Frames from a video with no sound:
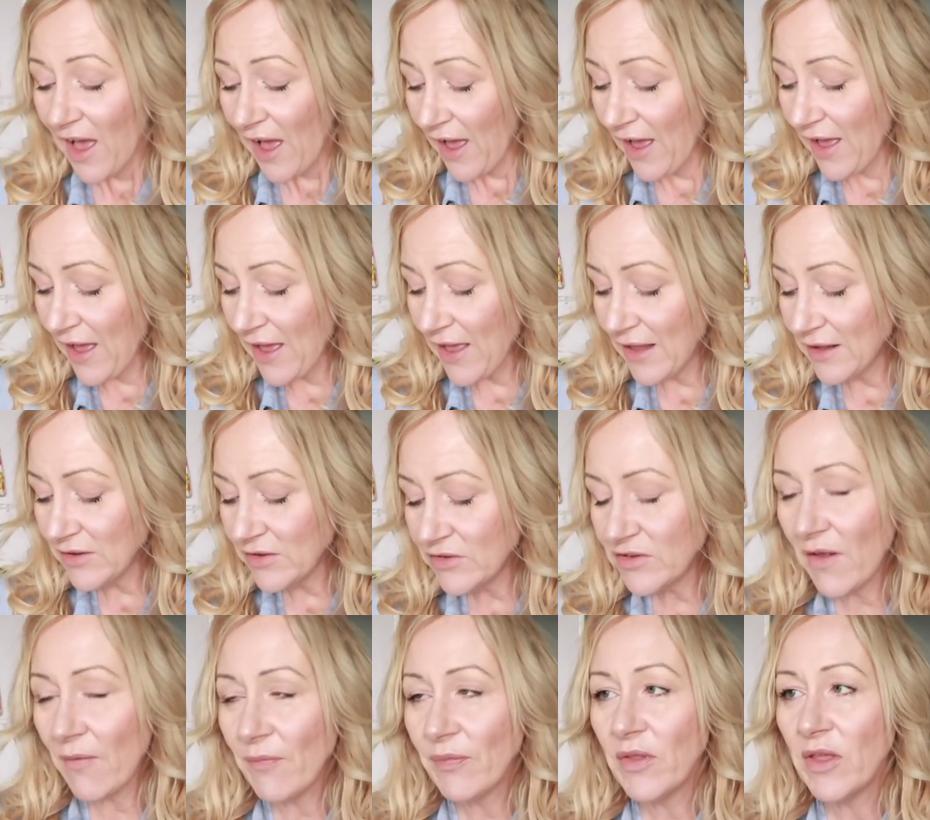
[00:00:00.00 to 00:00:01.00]

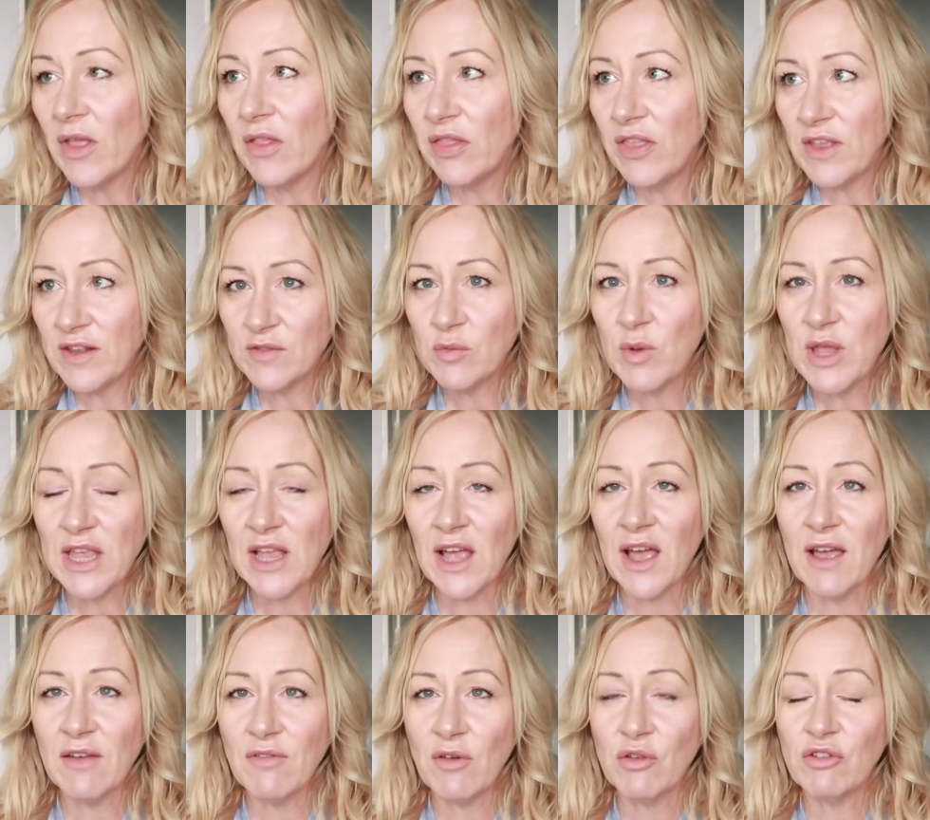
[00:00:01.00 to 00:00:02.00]
And this week
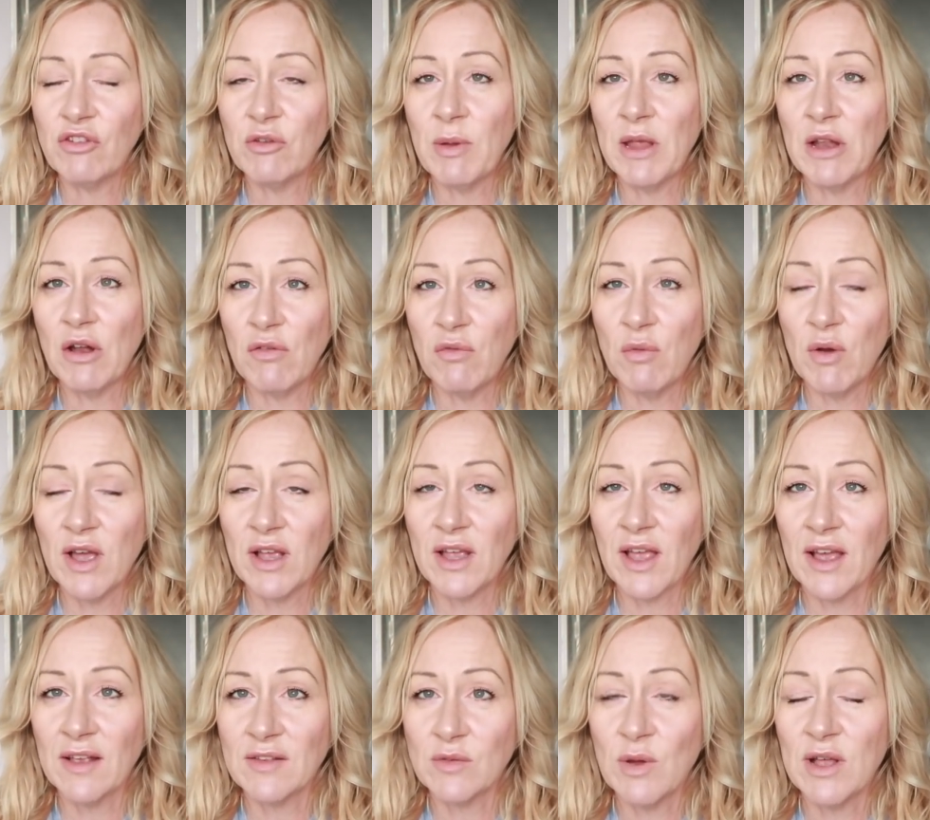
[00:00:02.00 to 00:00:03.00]
I've also been off
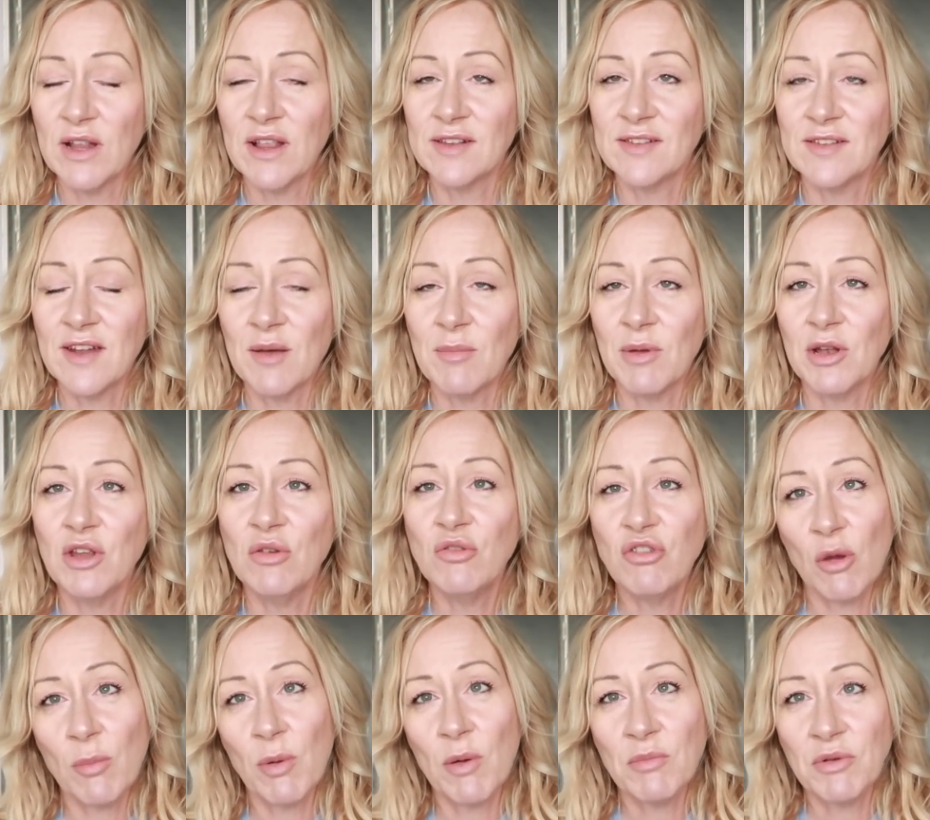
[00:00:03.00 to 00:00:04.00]
work as well. I start my new
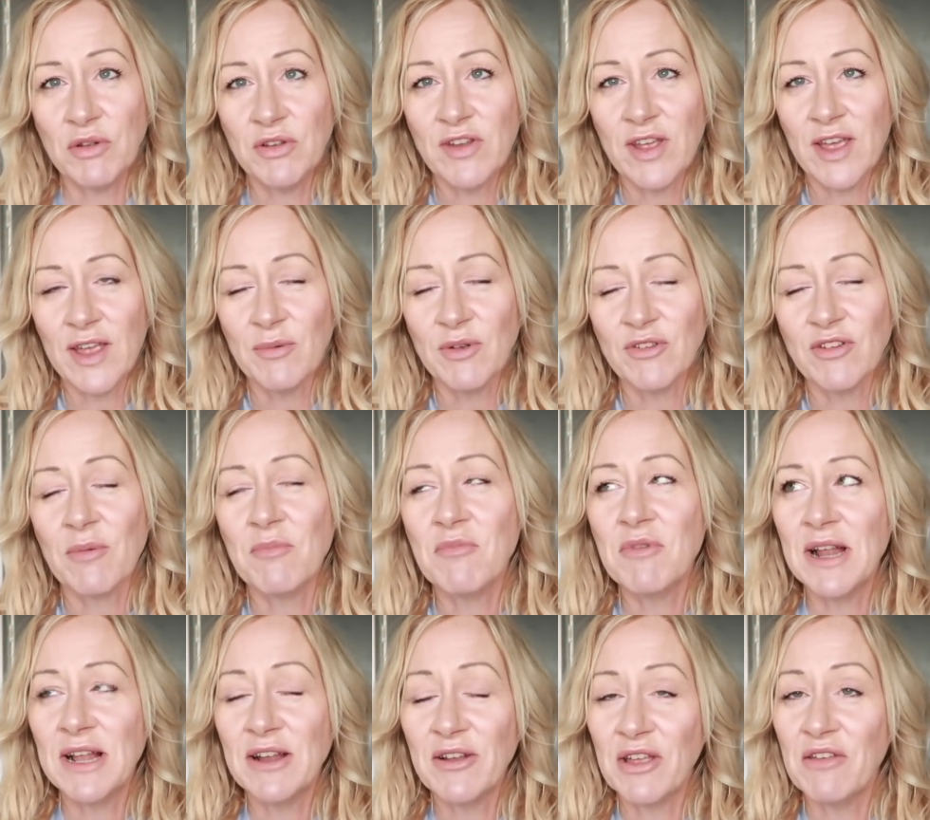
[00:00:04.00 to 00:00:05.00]
job on Monday, which I'm
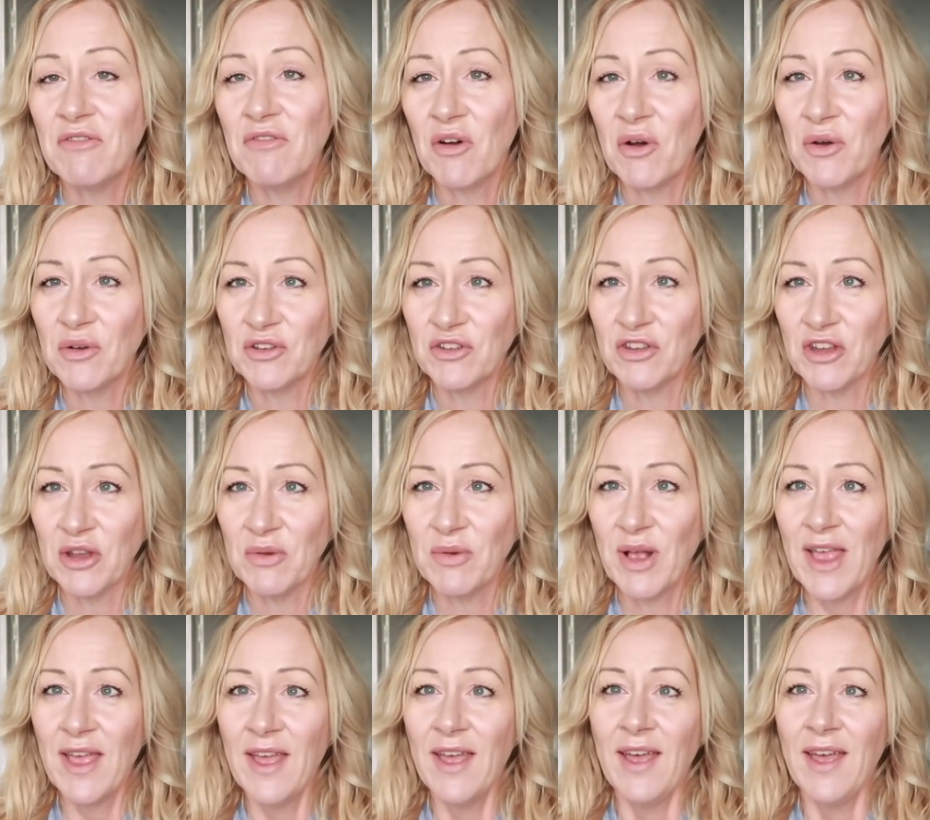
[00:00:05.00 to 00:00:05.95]
really looking forward to.